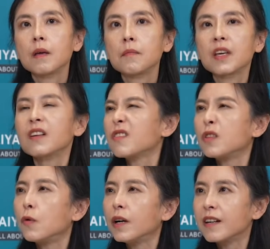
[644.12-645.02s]
Because
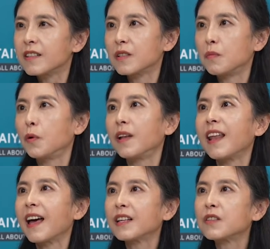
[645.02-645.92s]
no one customer would
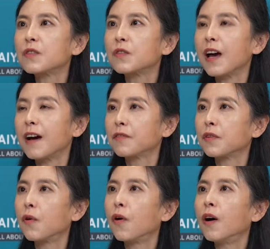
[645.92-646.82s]
like to have
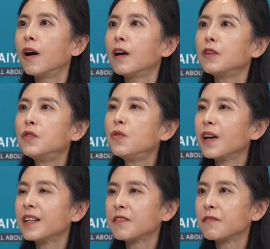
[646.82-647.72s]
your
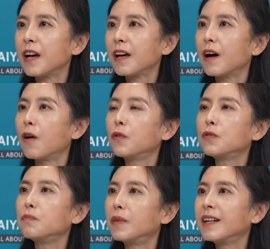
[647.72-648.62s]
US or
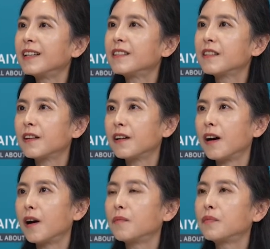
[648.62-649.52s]
Malaysia
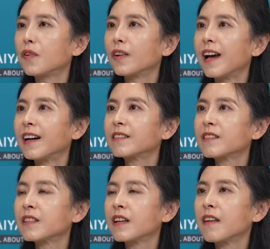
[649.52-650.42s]

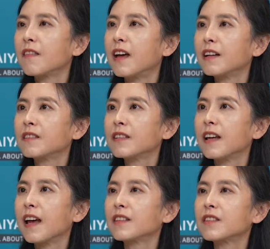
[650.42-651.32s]
products that's
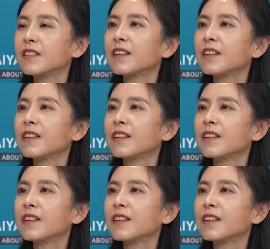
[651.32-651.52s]
at